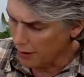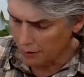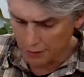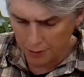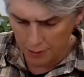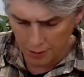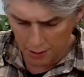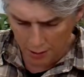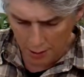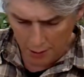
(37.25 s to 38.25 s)
and
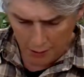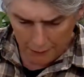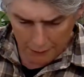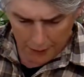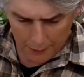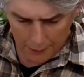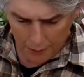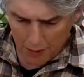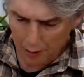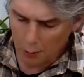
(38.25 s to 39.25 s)
they've
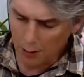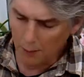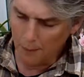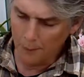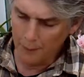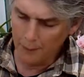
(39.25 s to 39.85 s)
kept really well,